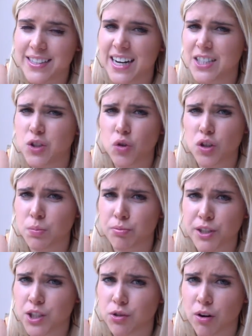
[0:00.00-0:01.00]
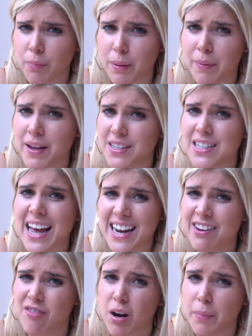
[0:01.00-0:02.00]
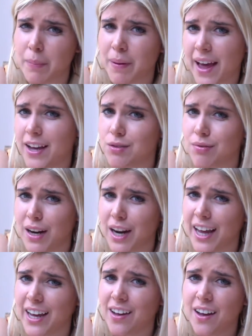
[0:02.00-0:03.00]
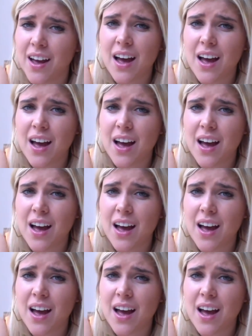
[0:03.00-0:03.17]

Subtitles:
and it's not just British rugby players, it's any rugby players really,